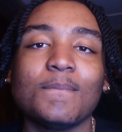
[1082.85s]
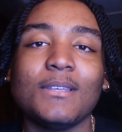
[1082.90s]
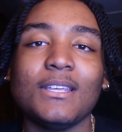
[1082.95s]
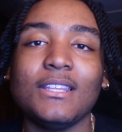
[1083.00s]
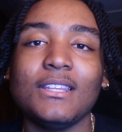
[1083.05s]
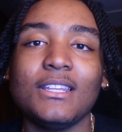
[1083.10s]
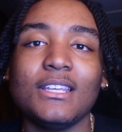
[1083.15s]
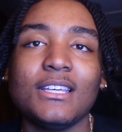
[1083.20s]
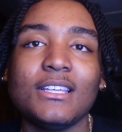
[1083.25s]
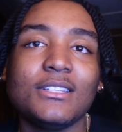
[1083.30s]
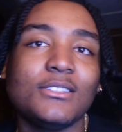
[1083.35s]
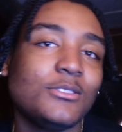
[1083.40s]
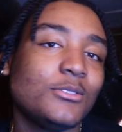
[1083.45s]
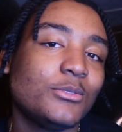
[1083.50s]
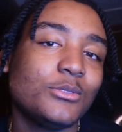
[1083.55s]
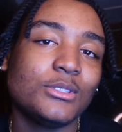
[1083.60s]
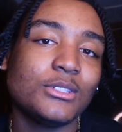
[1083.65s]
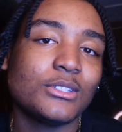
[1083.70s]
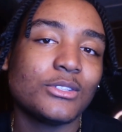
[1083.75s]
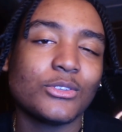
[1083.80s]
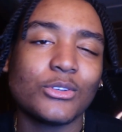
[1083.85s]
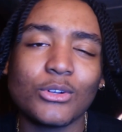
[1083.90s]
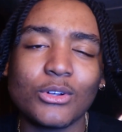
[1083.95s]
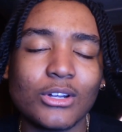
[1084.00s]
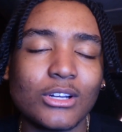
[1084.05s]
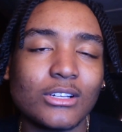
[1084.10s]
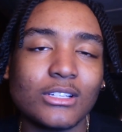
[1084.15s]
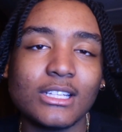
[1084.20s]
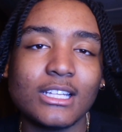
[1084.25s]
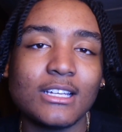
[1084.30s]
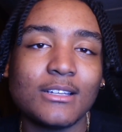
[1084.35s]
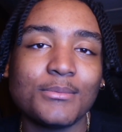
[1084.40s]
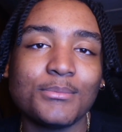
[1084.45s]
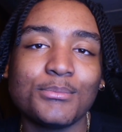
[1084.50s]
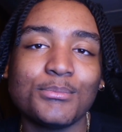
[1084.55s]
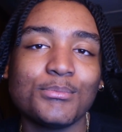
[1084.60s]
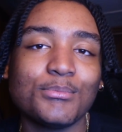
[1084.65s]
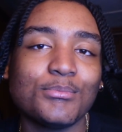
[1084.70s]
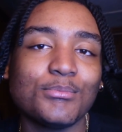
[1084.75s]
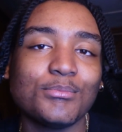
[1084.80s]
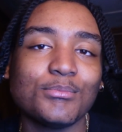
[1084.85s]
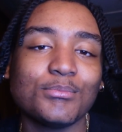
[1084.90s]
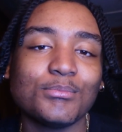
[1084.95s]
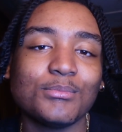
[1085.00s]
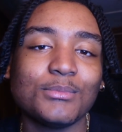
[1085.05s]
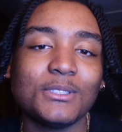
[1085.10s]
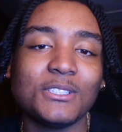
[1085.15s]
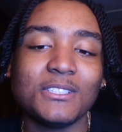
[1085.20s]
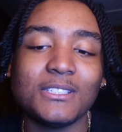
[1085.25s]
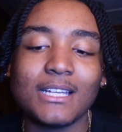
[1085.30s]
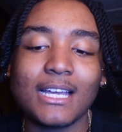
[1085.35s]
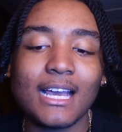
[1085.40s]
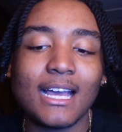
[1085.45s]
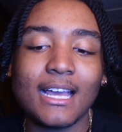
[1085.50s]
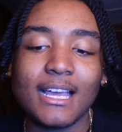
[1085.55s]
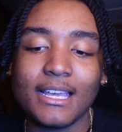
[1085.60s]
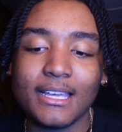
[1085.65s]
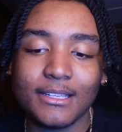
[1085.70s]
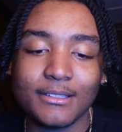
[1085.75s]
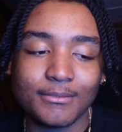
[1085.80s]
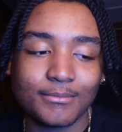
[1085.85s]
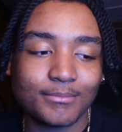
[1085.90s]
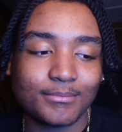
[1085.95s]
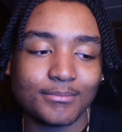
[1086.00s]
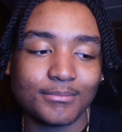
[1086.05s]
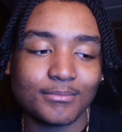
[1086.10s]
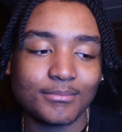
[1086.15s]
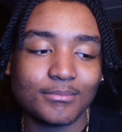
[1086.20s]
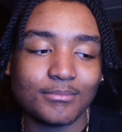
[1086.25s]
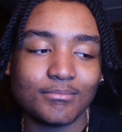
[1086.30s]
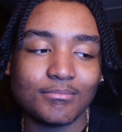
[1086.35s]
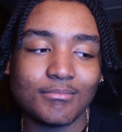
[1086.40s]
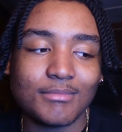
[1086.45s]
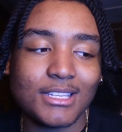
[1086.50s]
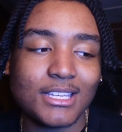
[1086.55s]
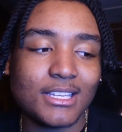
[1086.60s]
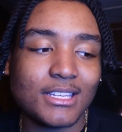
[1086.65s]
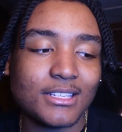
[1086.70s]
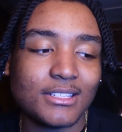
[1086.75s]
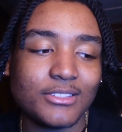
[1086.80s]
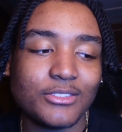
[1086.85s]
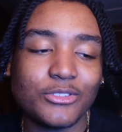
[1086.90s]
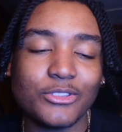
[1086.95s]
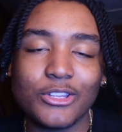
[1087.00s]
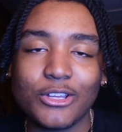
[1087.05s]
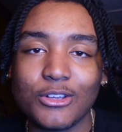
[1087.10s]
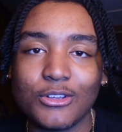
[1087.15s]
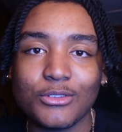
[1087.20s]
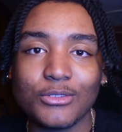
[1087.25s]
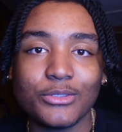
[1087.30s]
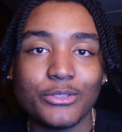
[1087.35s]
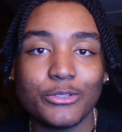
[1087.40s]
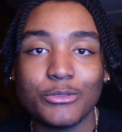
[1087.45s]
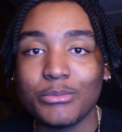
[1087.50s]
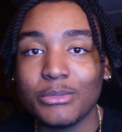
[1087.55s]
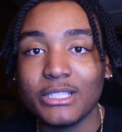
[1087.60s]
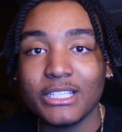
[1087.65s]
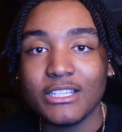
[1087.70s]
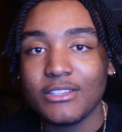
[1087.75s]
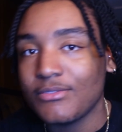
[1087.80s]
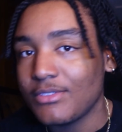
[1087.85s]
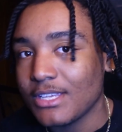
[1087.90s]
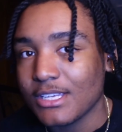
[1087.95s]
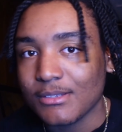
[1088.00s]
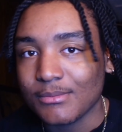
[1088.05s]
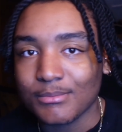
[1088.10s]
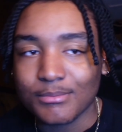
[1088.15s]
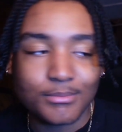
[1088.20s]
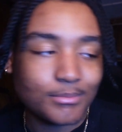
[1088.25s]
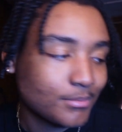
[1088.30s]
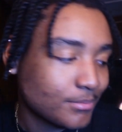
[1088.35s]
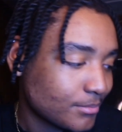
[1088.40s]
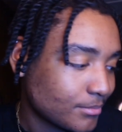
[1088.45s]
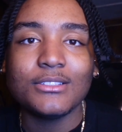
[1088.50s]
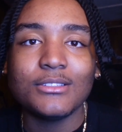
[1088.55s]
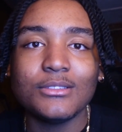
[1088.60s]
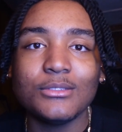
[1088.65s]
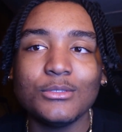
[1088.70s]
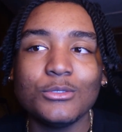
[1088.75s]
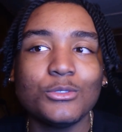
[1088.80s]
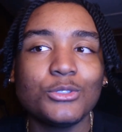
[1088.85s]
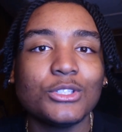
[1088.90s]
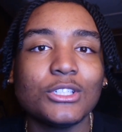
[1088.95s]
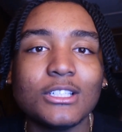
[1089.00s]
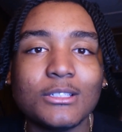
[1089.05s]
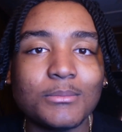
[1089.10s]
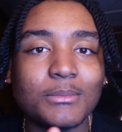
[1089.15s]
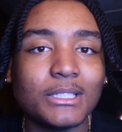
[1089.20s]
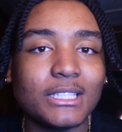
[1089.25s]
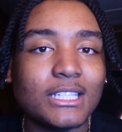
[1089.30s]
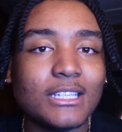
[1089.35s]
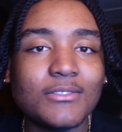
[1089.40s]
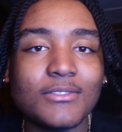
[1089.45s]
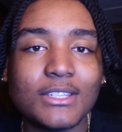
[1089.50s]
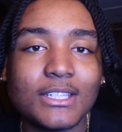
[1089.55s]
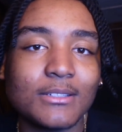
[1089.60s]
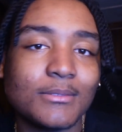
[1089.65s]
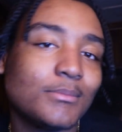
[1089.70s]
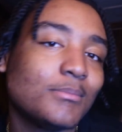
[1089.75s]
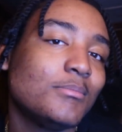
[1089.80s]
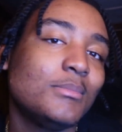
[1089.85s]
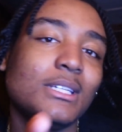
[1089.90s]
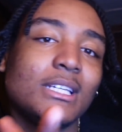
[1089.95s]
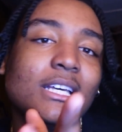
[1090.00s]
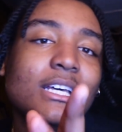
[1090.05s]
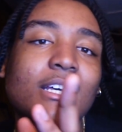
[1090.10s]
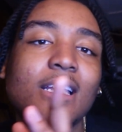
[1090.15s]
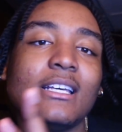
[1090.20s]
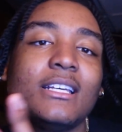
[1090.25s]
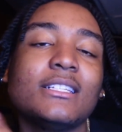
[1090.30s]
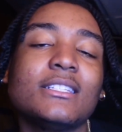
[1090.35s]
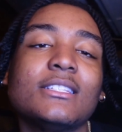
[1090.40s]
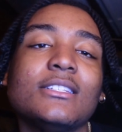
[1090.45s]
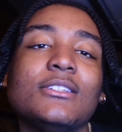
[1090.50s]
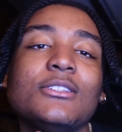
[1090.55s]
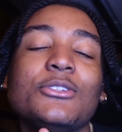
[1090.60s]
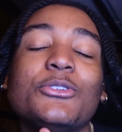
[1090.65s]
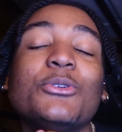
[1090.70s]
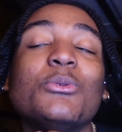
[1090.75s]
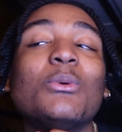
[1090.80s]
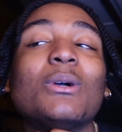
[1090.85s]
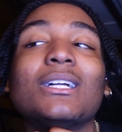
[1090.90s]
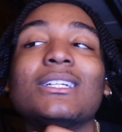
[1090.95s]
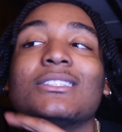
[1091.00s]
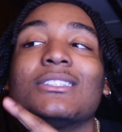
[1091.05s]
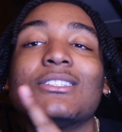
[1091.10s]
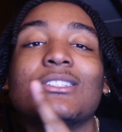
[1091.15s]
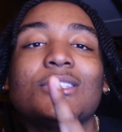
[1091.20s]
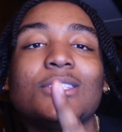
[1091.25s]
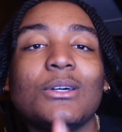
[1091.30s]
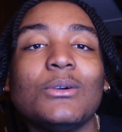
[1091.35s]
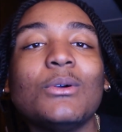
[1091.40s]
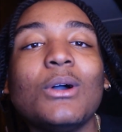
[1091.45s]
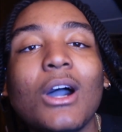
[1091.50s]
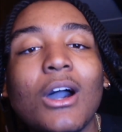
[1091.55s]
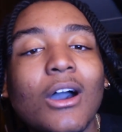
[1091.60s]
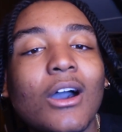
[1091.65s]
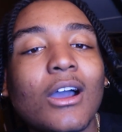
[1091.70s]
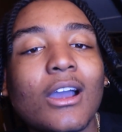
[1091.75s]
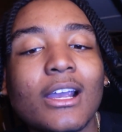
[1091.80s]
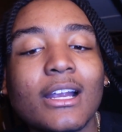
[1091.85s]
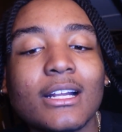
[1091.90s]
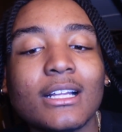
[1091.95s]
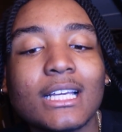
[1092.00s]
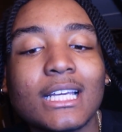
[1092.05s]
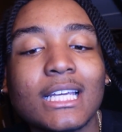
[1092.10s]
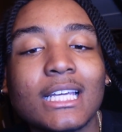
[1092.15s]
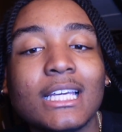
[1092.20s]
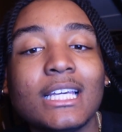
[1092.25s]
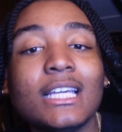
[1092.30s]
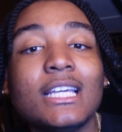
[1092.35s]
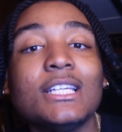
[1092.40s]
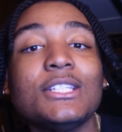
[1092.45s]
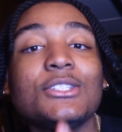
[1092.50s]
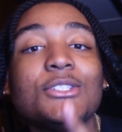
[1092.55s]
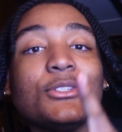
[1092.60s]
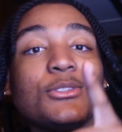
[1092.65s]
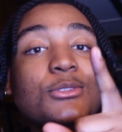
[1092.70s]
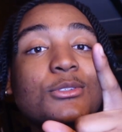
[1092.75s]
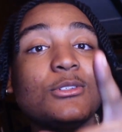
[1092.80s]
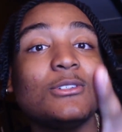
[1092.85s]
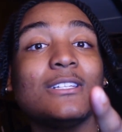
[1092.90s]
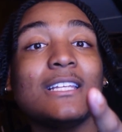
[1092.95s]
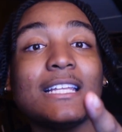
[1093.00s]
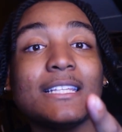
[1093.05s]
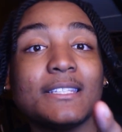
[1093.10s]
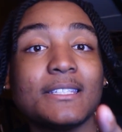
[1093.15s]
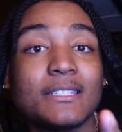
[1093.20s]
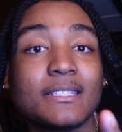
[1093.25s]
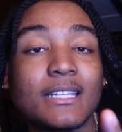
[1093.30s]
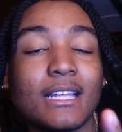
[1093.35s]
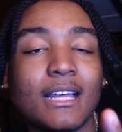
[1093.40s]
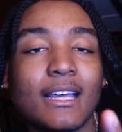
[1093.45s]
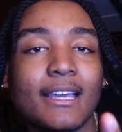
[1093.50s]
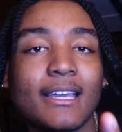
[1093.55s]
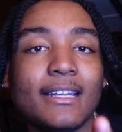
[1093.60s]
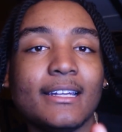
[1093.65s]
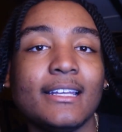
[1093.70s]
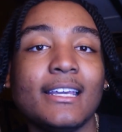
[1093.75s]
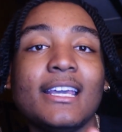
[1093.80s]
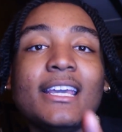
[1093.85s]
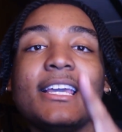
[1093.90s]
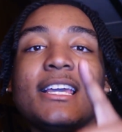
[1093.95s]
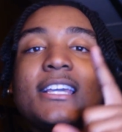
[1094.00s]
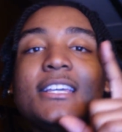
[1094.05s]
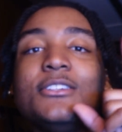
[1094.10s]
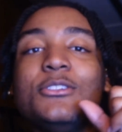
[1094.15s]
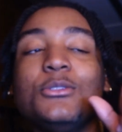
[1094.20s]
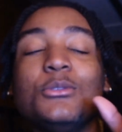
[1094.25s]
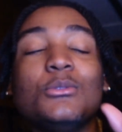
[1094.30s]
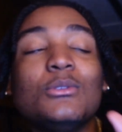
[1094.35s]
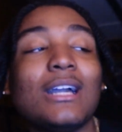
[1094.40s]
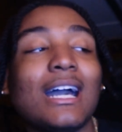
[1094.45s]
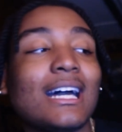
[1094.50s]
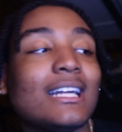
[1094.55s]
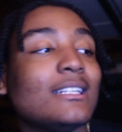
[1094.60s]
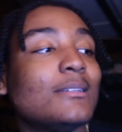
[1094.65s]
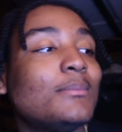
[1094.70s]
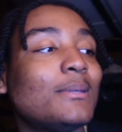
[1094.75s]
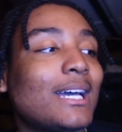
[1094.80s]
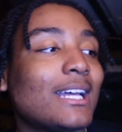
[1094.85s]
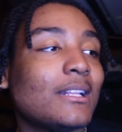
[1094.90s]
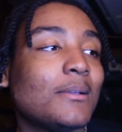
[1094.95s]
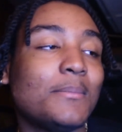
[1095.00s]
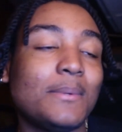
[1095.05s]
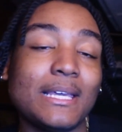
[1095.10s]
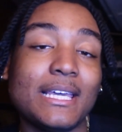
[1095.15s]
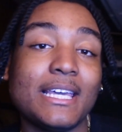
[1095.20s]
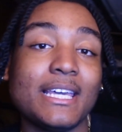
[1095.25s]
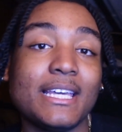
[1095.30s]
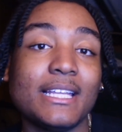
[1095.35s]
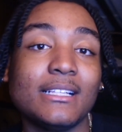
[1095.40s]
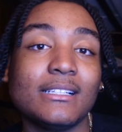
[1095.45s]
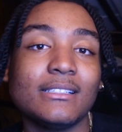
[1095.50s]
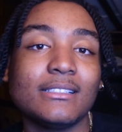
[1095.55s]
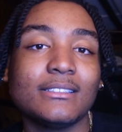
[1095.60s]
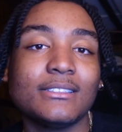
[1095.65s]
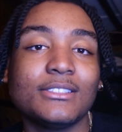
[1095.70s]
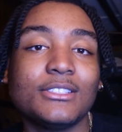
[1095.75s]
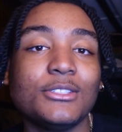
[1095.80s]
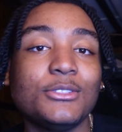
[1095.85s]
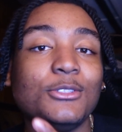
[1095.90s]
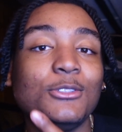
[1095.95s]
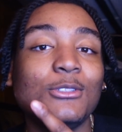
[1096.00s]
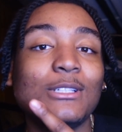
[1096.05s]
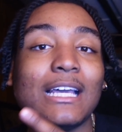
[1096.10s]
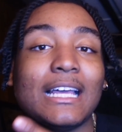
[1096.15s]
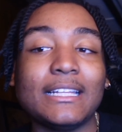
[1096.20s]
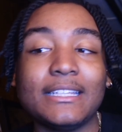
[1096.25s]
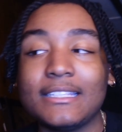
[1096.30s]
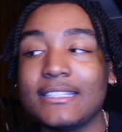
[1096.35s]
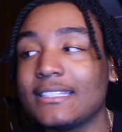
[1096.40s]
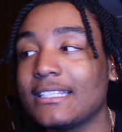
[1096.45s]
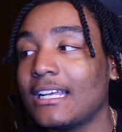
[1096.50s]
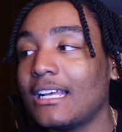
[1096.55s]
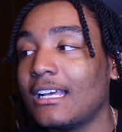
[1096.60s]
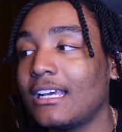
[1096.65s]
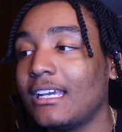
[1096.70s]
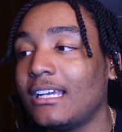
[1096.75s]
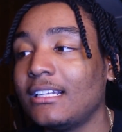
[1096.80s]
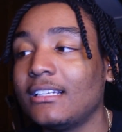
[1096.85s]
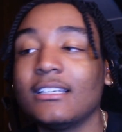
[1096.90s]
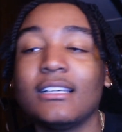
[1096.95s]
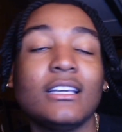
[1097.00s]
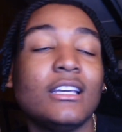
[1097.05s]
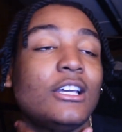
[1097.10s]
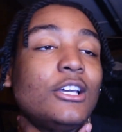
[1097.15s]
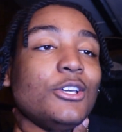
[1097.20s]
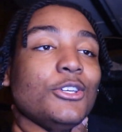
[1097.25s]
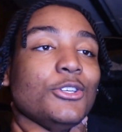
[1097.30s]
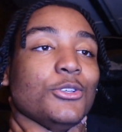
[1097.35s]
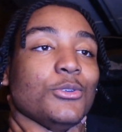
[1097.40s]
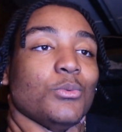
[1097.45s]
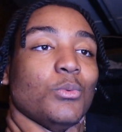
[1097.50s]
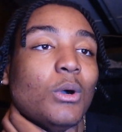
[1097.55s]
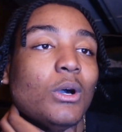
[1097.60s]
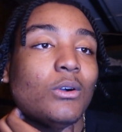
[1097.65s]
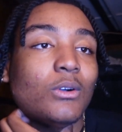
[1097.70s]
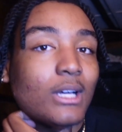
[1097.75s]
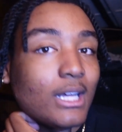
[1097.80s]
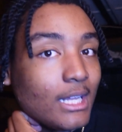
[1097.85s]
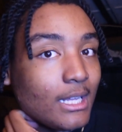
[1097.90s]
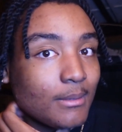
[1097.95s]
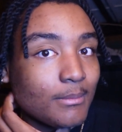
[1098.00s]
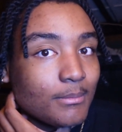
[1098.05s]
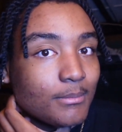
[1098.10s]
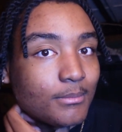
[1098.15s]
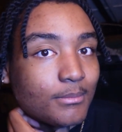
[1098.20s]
and then you just curl up and die, and you believe them. You shouldn't believe them because you worked so hard to do that design. You got up out of bed to do that design. You woke up